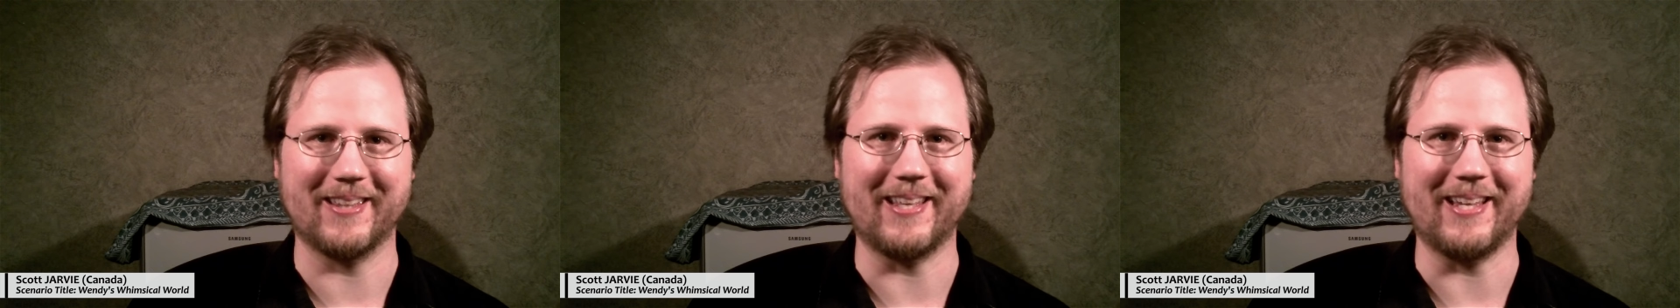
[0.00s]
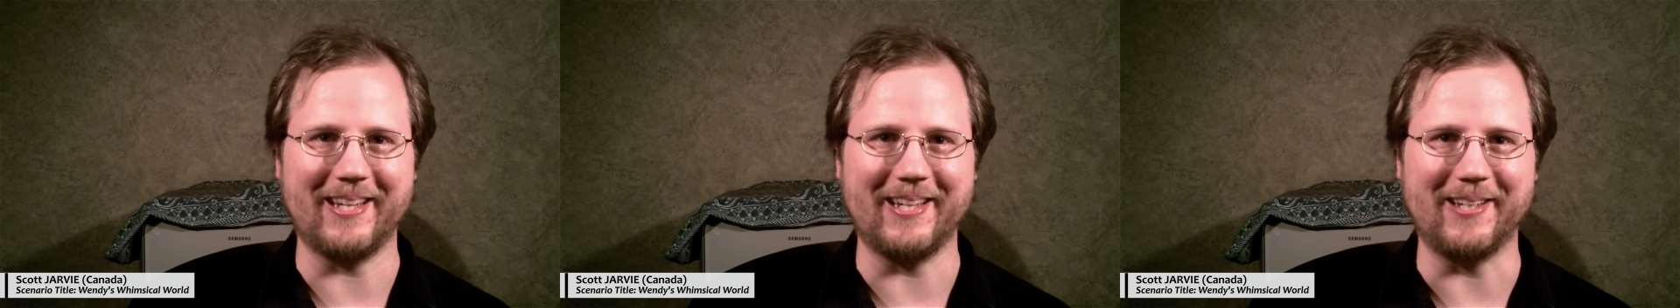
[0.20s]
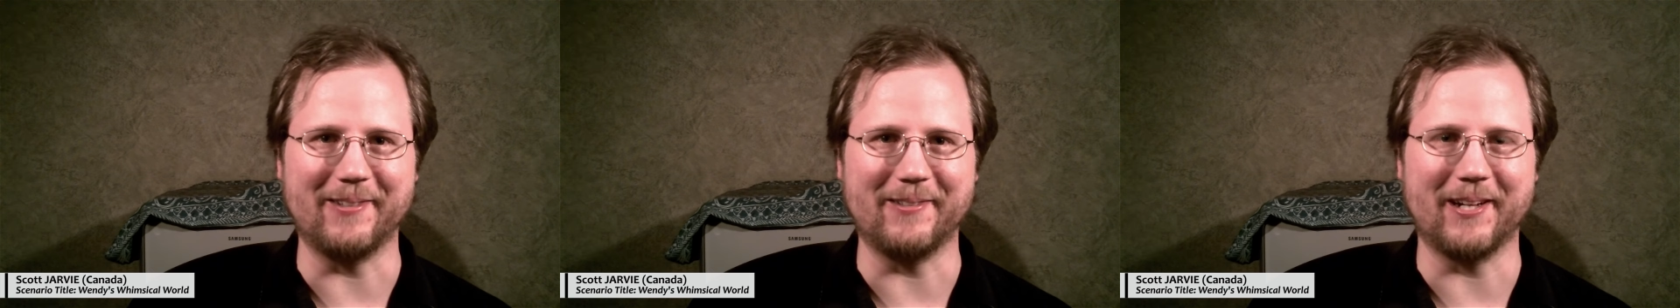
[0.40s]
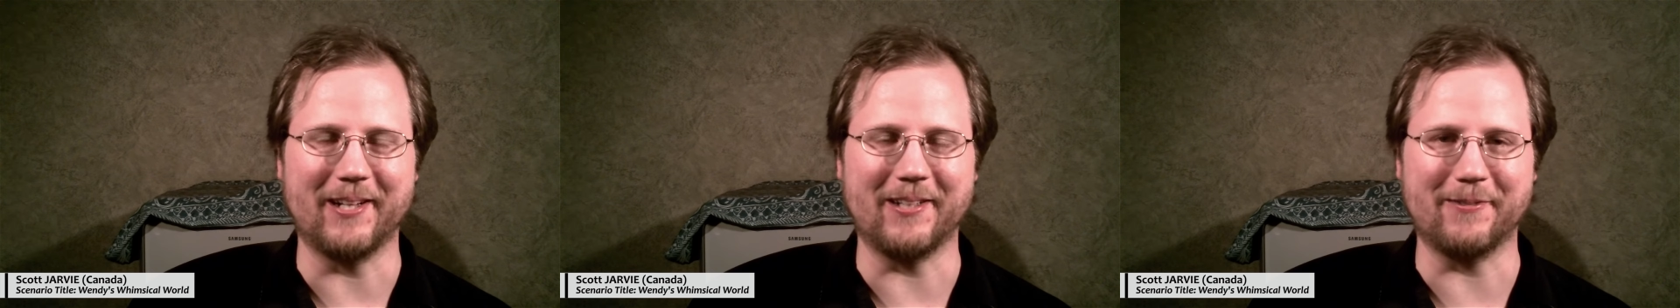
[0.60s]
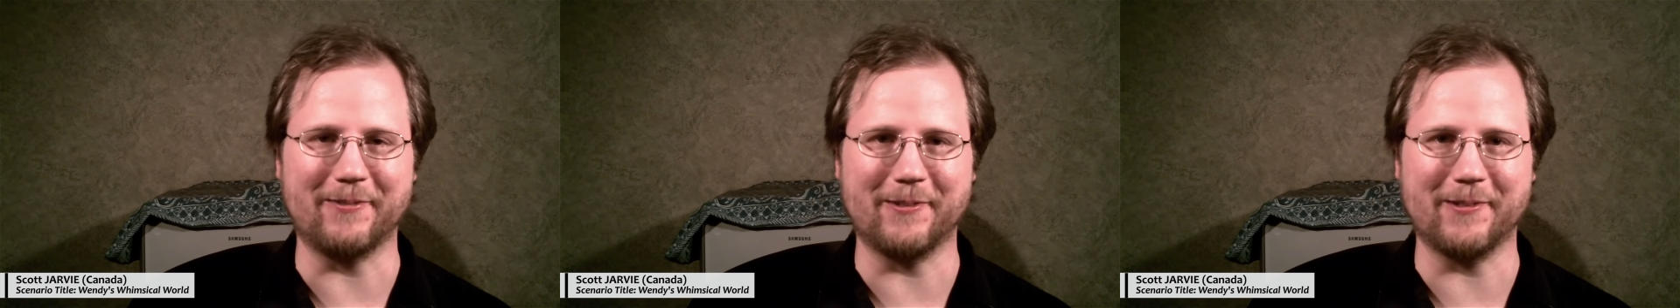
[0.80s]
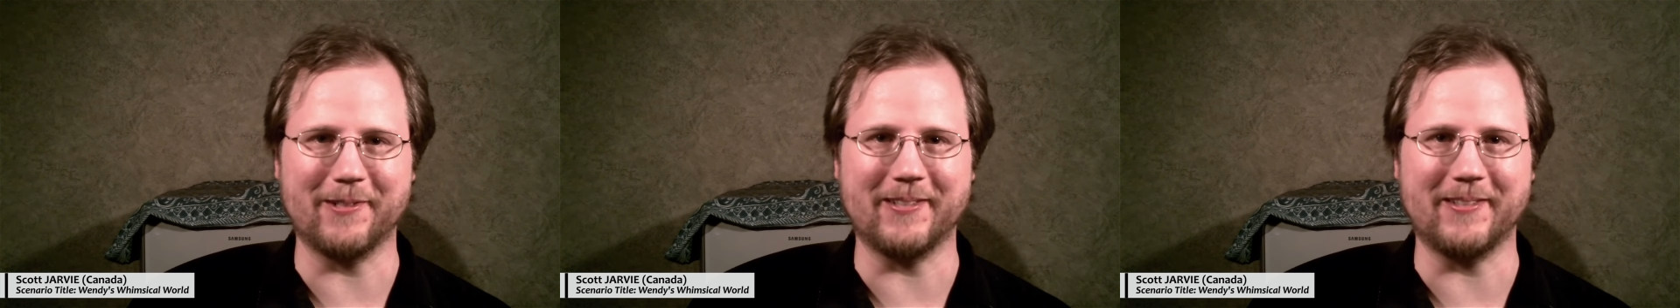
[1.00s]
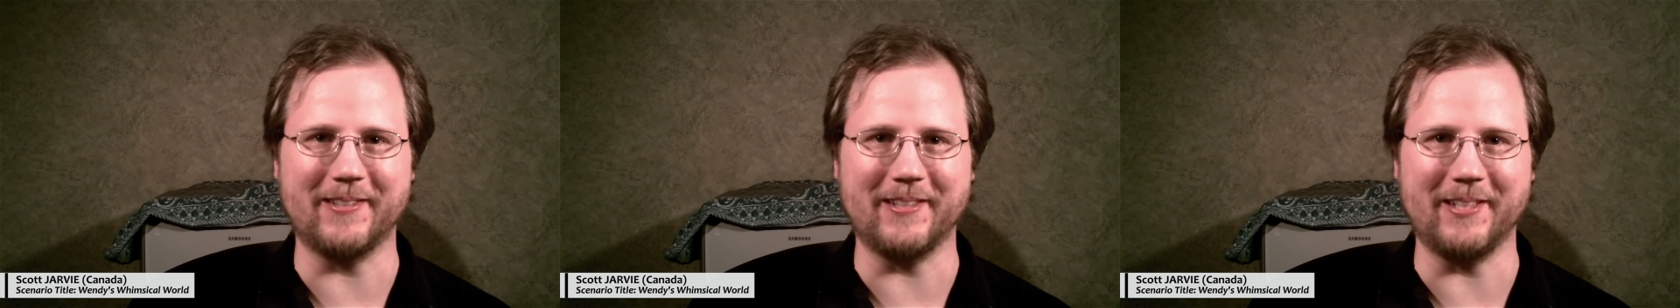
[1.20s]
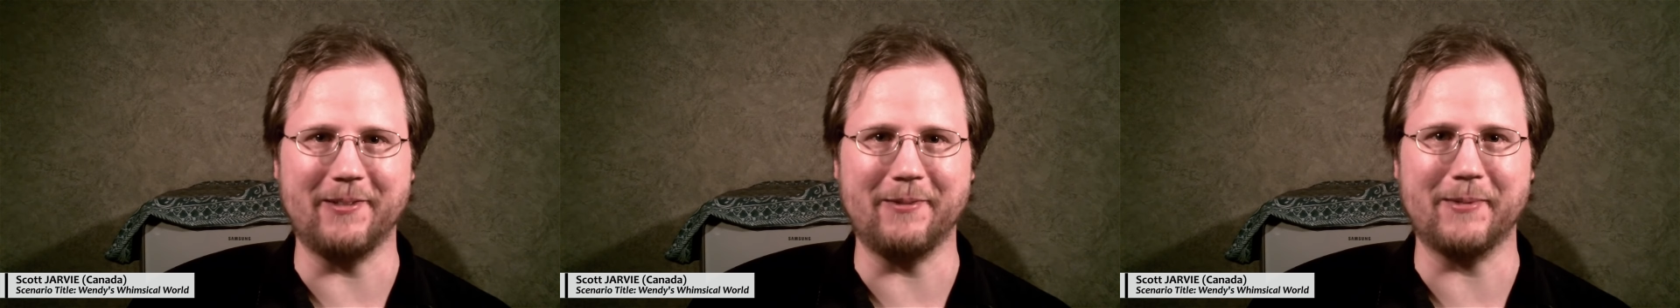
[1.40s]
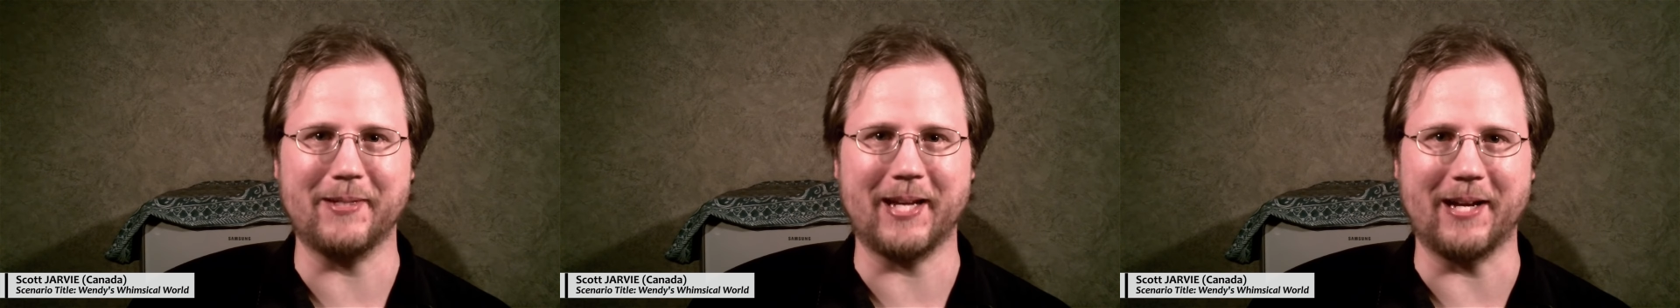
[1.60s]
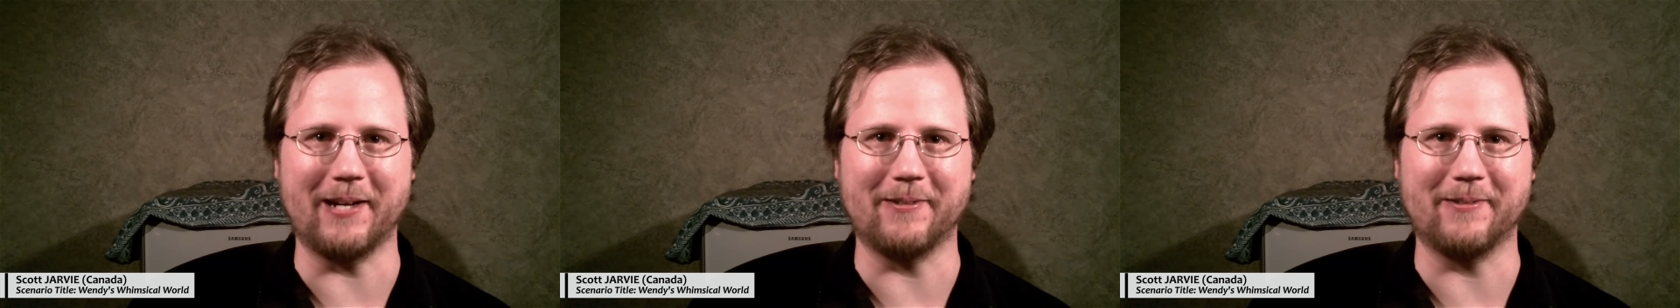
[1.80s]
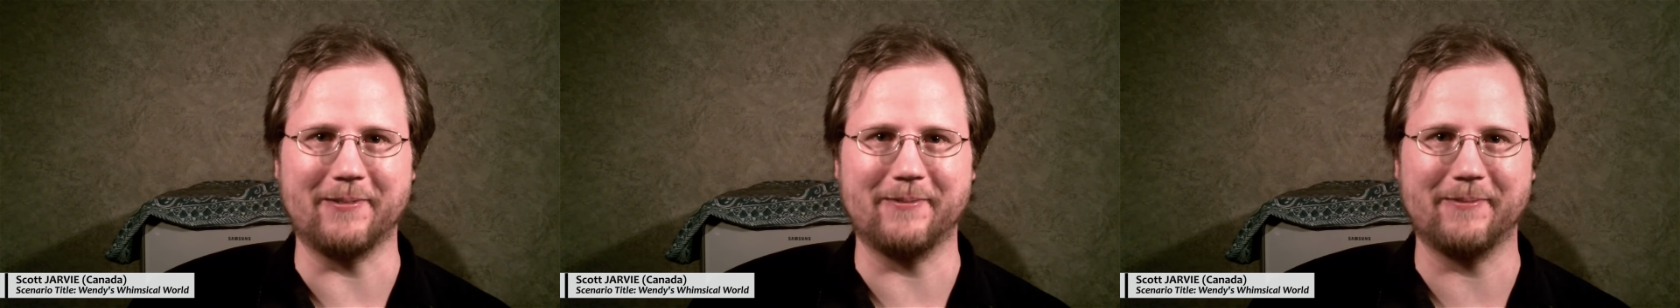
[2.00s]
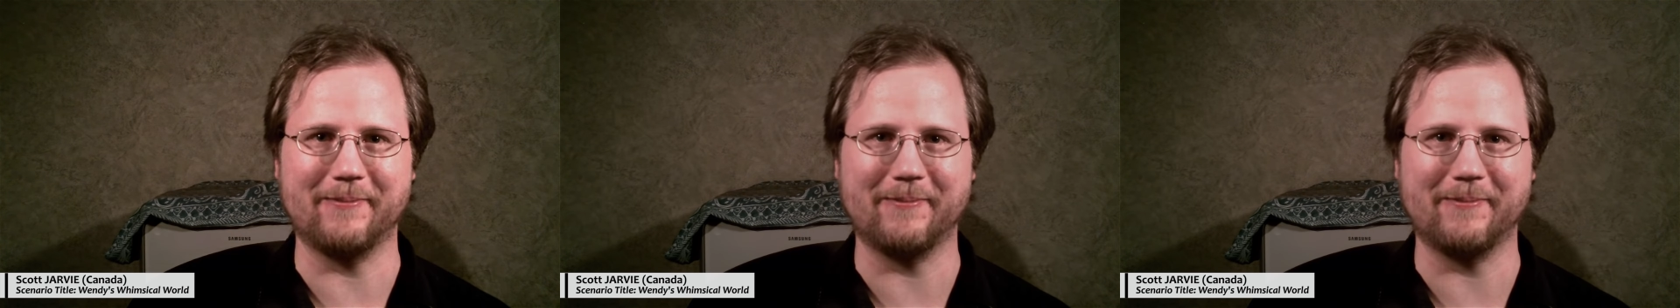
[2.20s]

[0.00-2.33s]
Thank you. I look forward to seeing you in Macau.